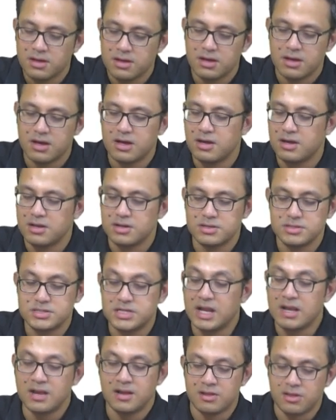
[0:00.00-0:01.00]
uh,
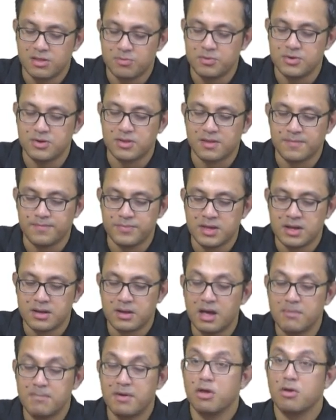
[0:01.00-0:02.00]
telling this person
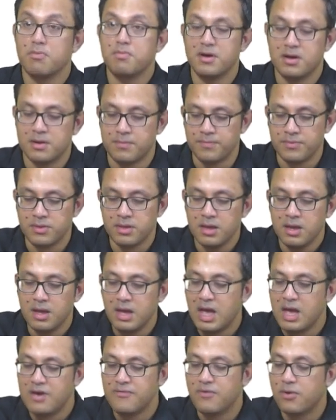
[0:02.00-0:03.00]
that, I beg your pardon,
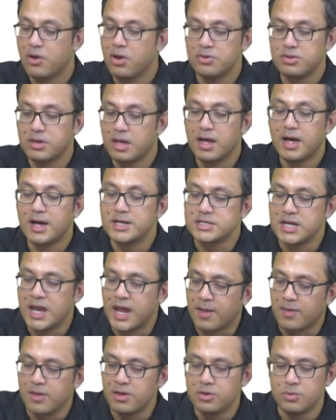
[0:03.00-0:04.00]
I forgot the
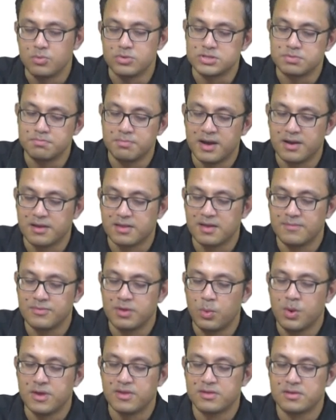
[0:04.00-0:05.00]
heartache which makes up
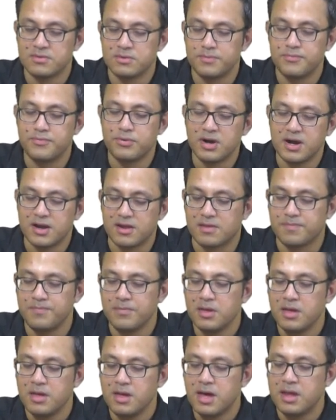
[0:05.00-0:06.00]
the rest of the price.
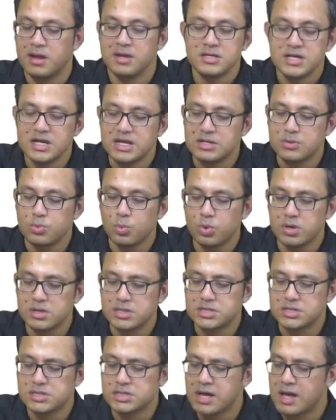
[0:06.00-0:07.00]
And indeed,
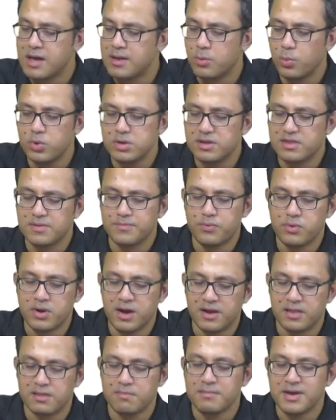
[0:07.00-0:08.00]
what, uh, what does the
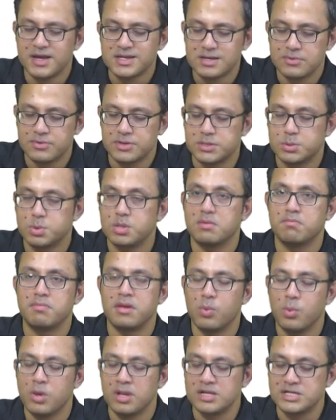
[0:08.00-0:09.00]
price matter? The trick
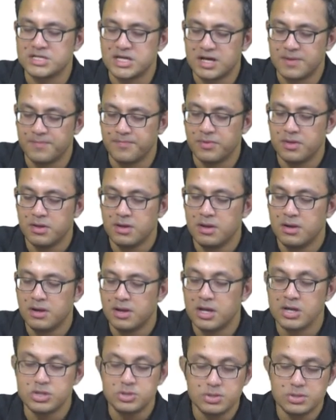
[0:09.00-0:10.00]
be well done.
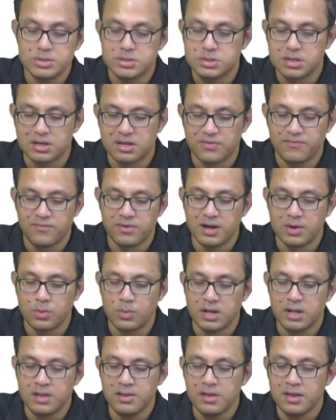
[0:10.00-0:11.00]
You do your tricks very
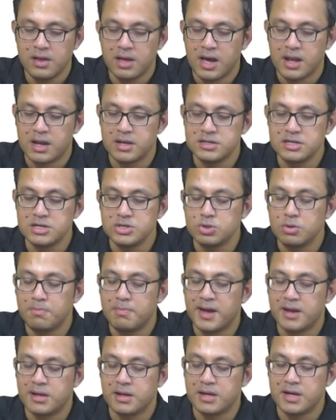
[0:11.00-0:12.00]
well, and I didn't do
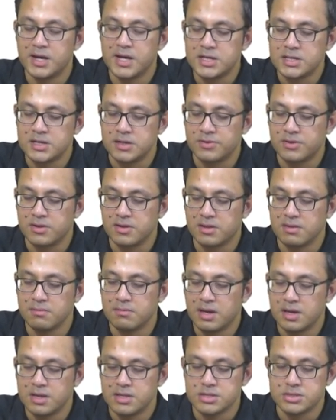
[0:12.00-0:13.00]
badly either, since I
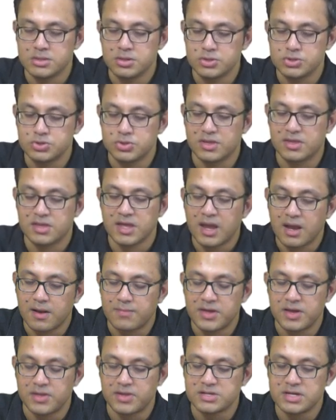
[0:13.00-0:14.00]
managed not to sink
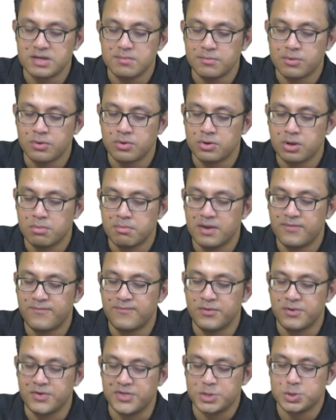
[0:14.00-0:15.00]
that steamboat on my
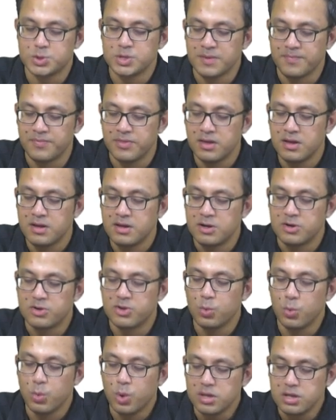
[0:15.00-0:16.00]
first trip.
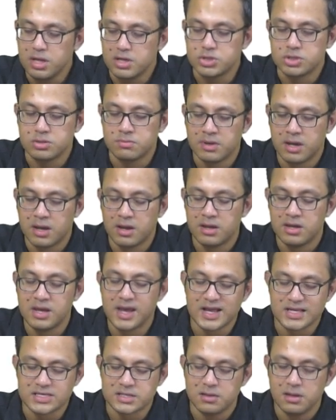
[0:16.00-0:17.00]
It's a wonder to me,
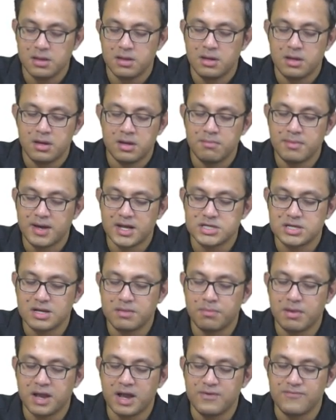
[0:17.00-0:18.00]
yet. Imagine a
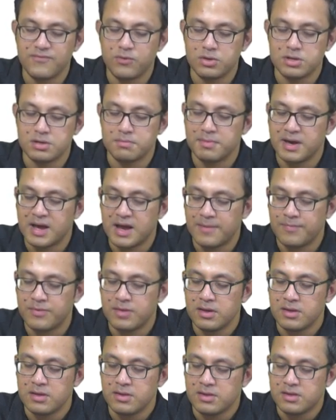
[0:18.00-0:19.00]
blindfolded man
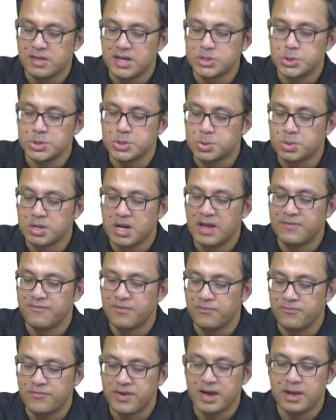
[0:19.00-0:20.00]
set to drive
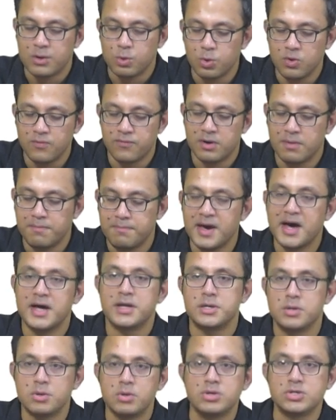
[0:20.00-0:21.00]
a van over a
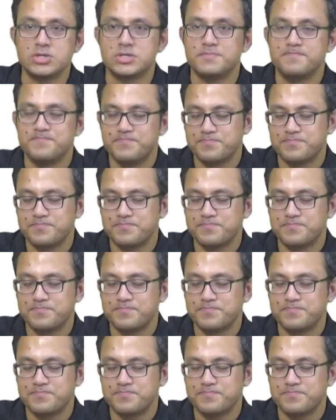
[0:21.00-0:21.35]
bad road.